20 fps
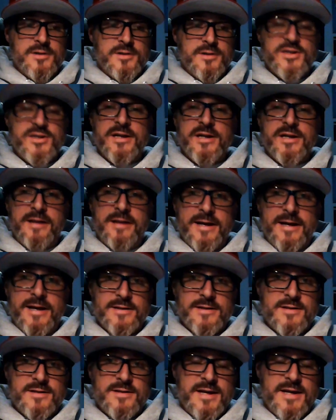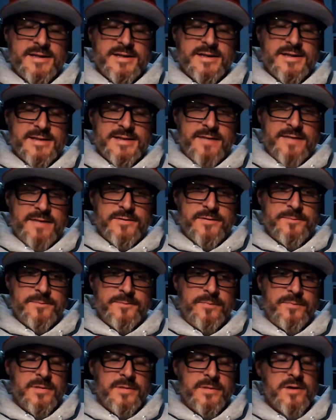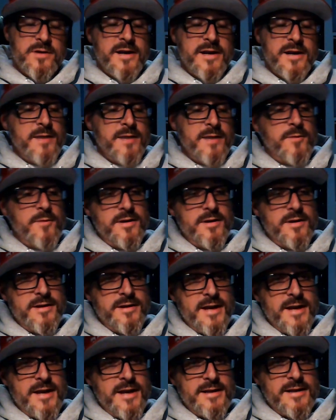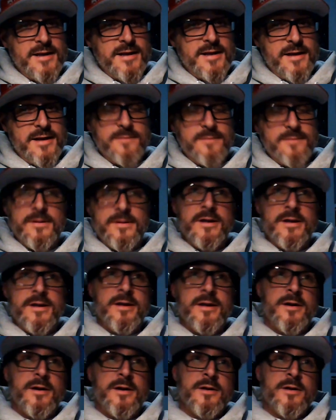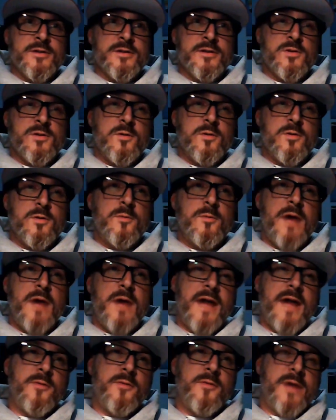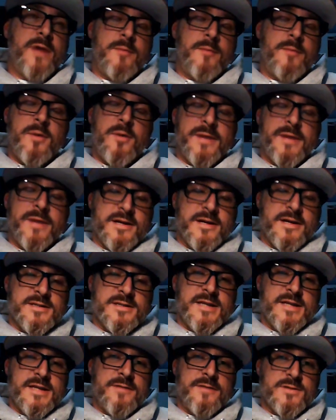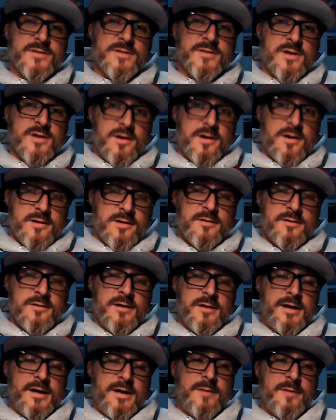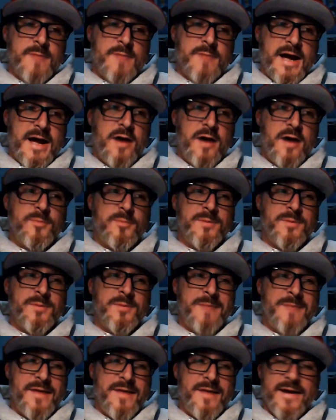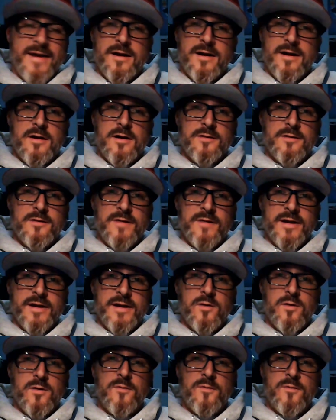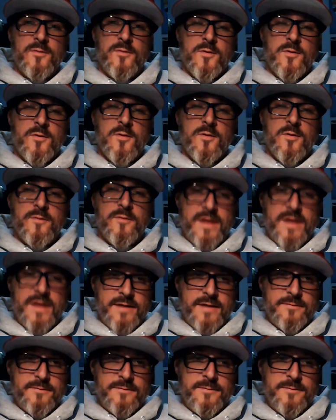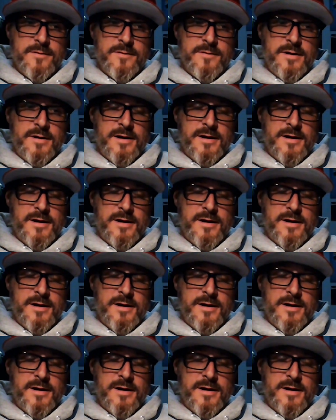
GLS 97. Granted, I wanted a 98. So either way, I bought my cousin David's car. I helped him buy that car in like 04, 05.